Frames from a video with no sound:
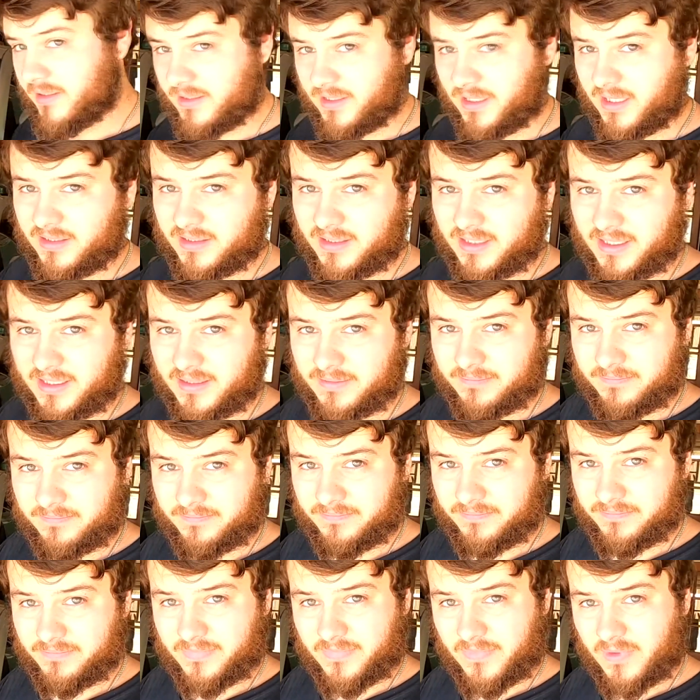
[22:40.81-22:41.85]
Cut that.
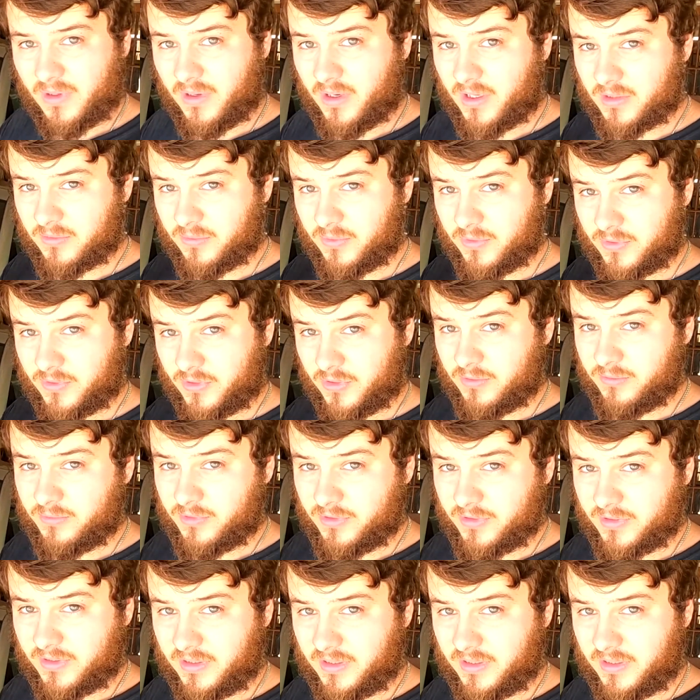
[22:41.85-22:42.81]
I just put two bullet